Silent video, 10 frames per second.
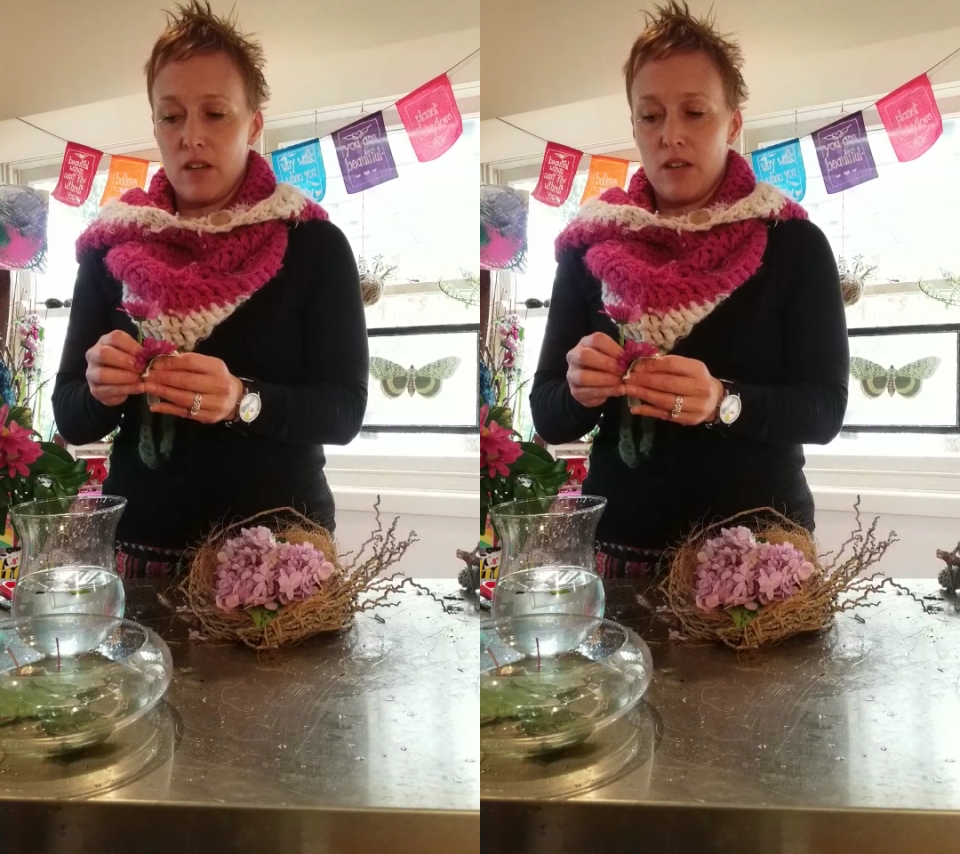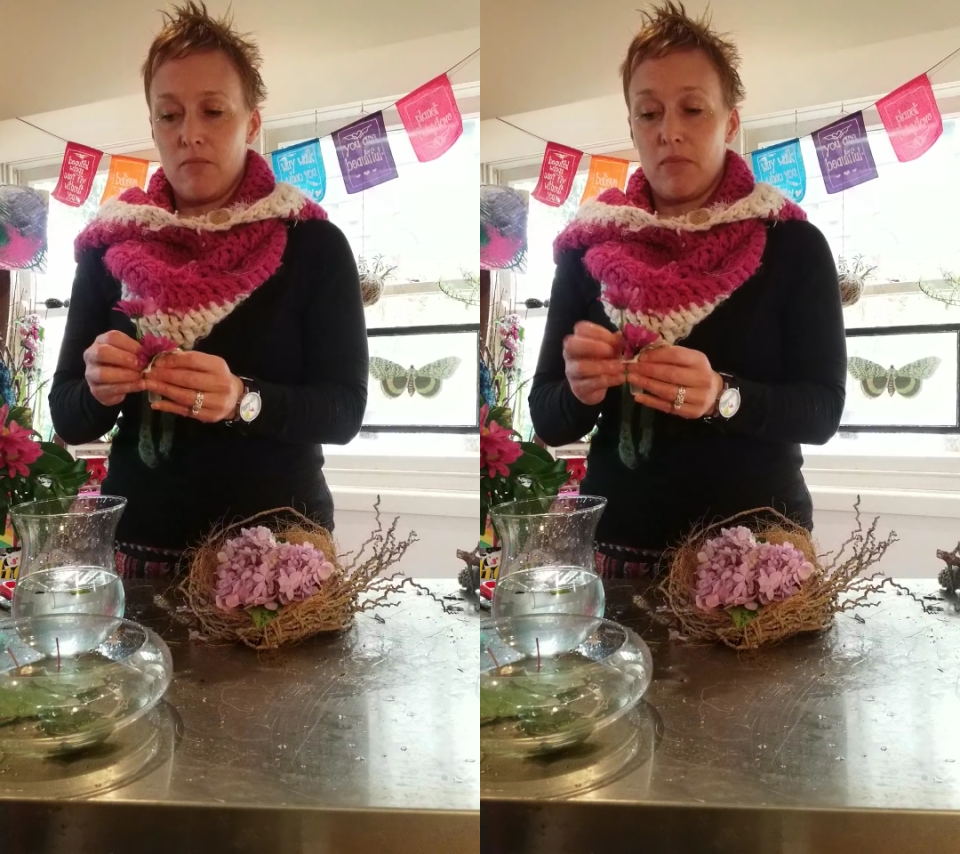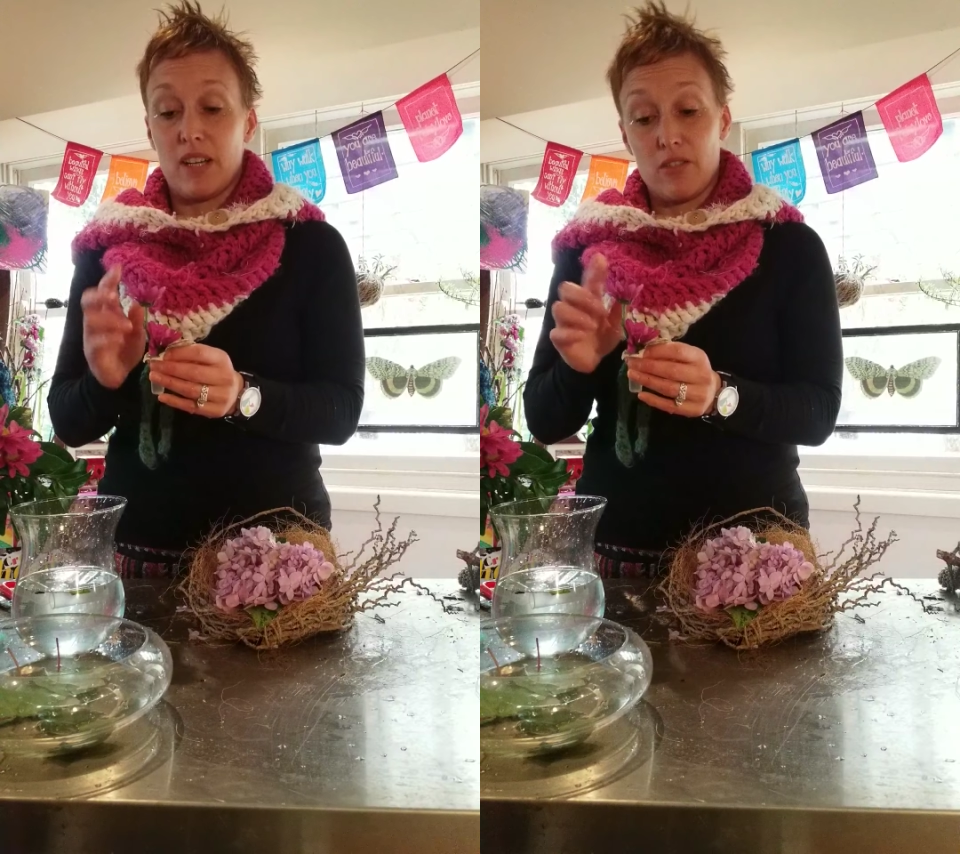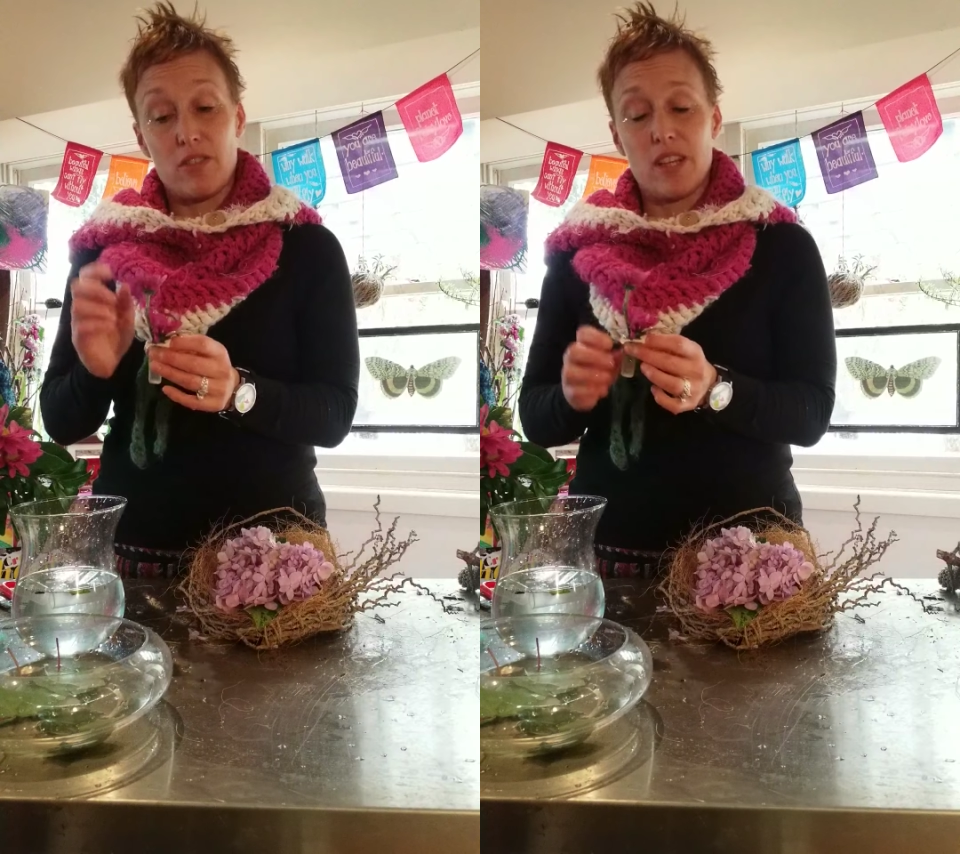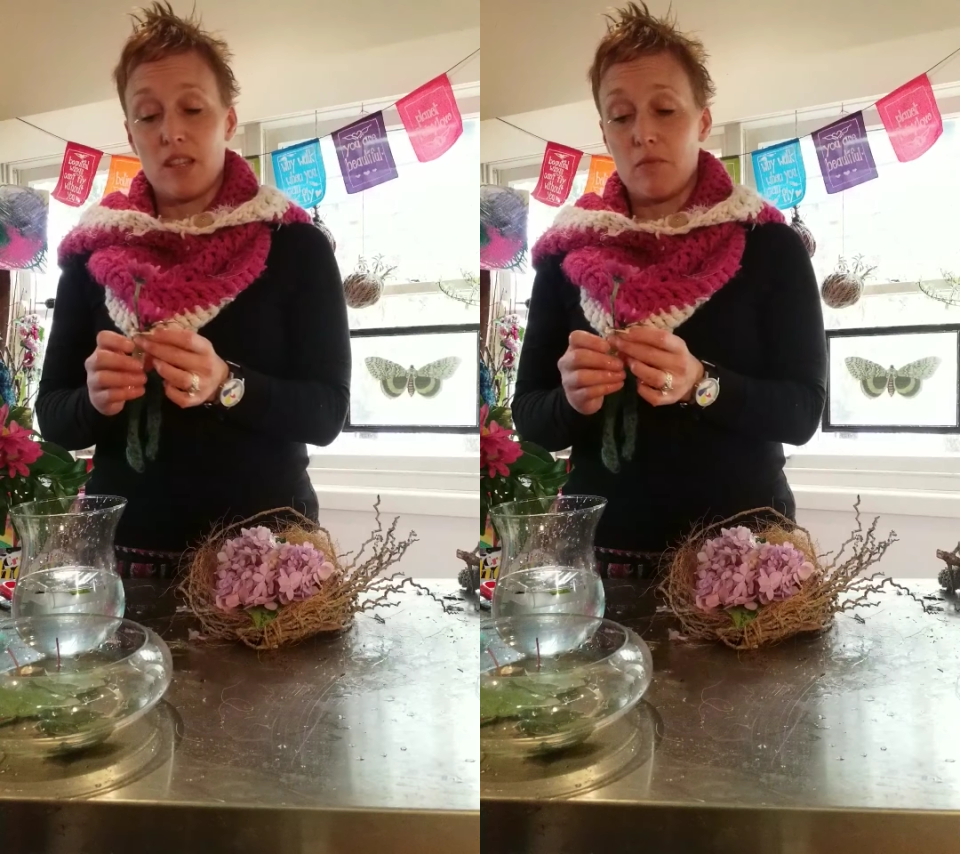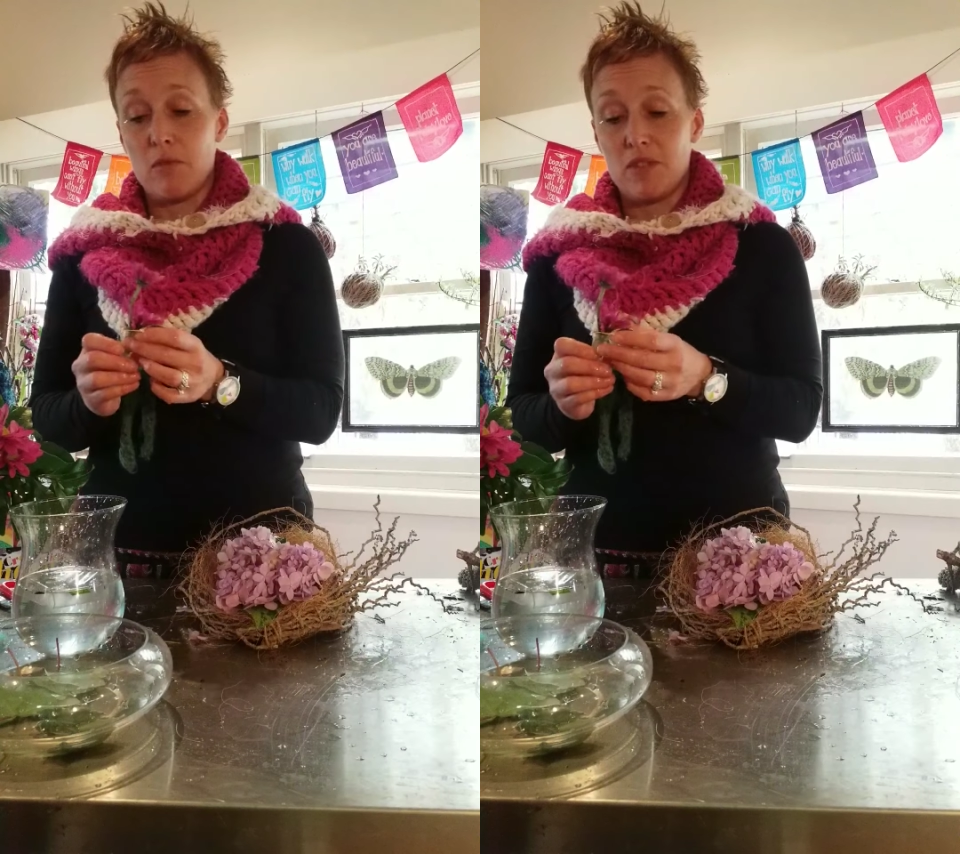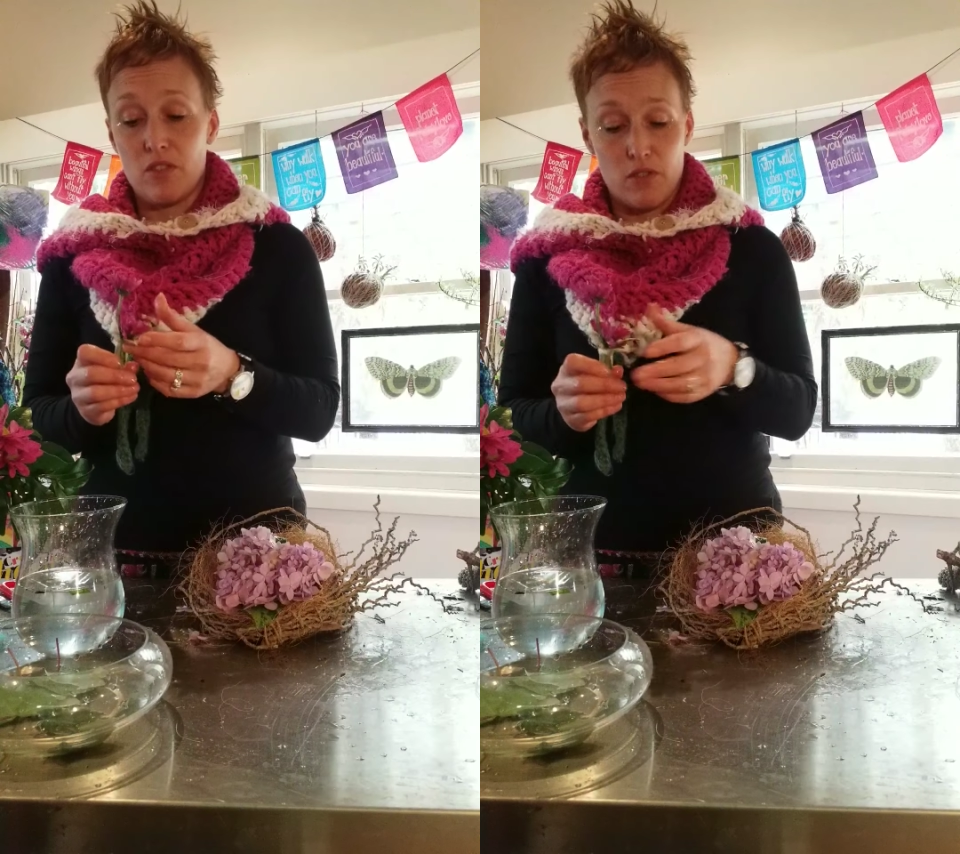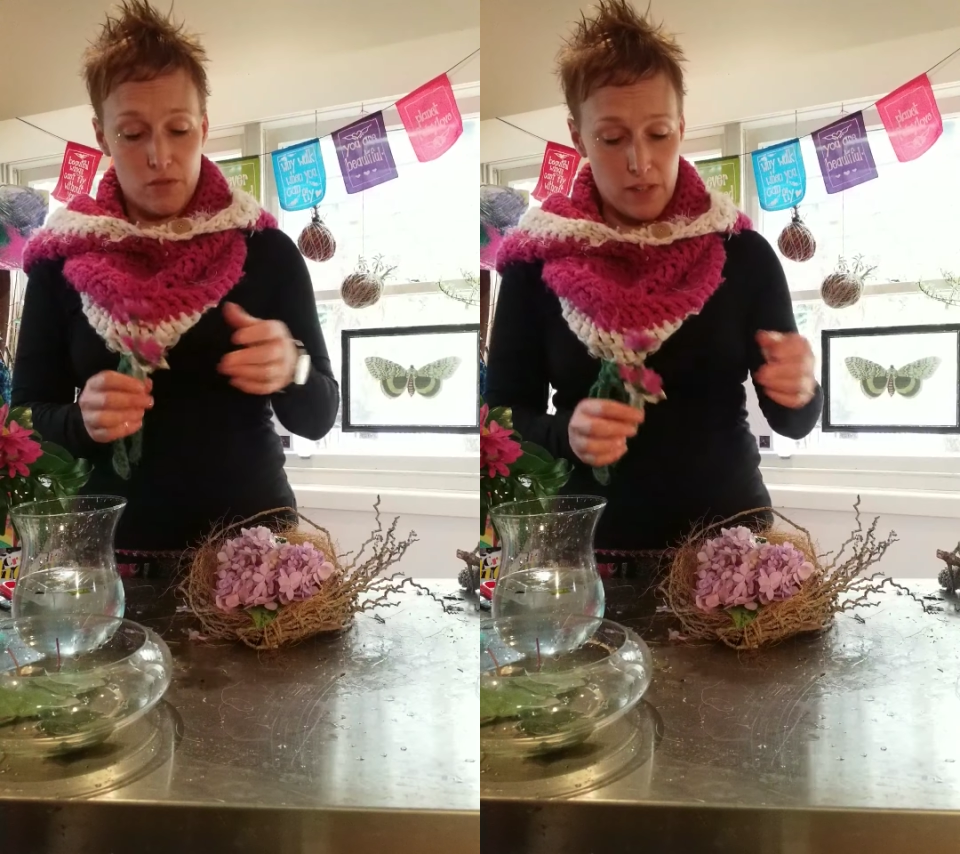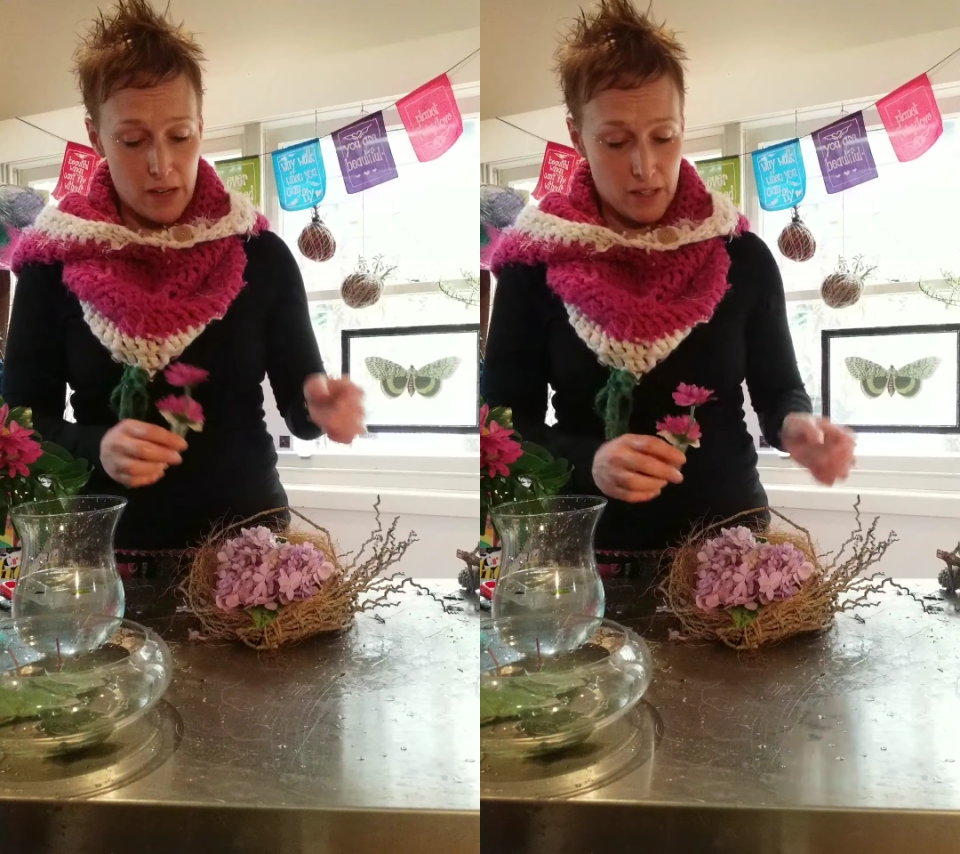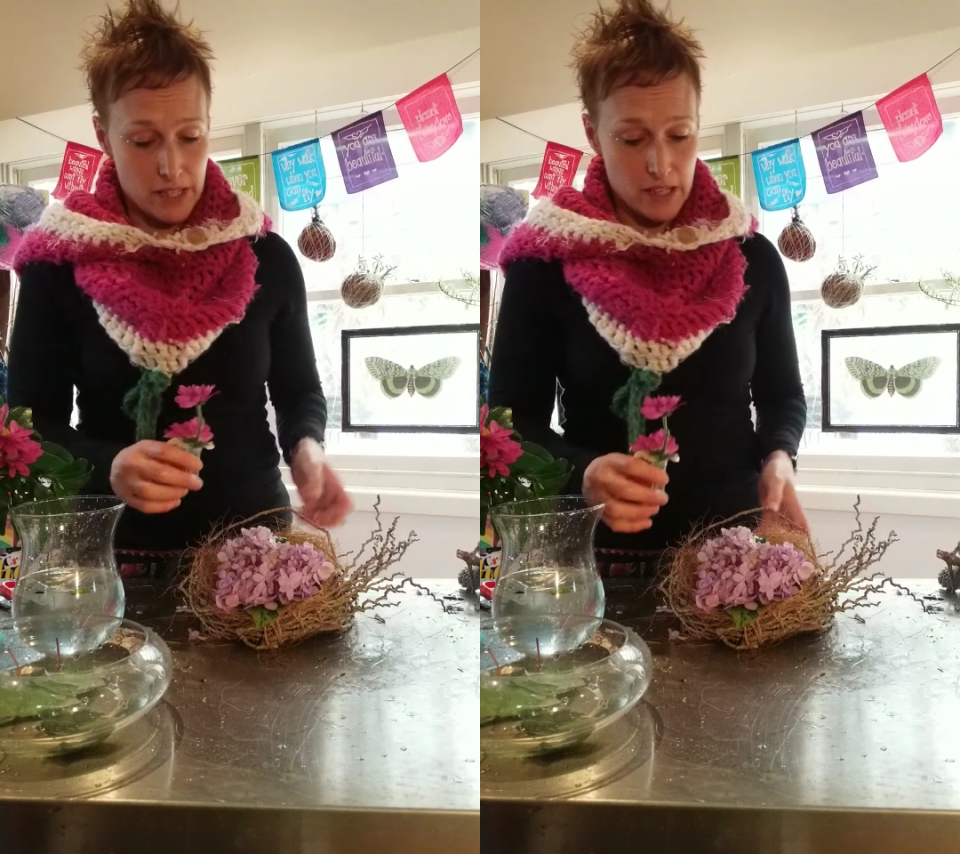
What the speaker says: but chrysanthemums are a good flower to get.